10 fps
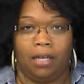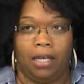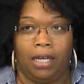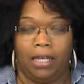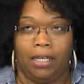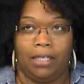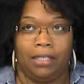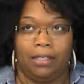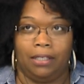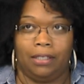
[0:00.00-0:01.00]
I,
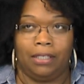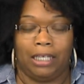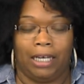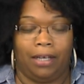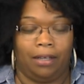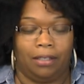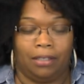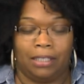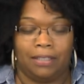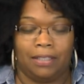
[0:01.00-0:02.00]
yeah,
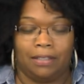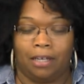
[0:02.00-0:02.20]
this is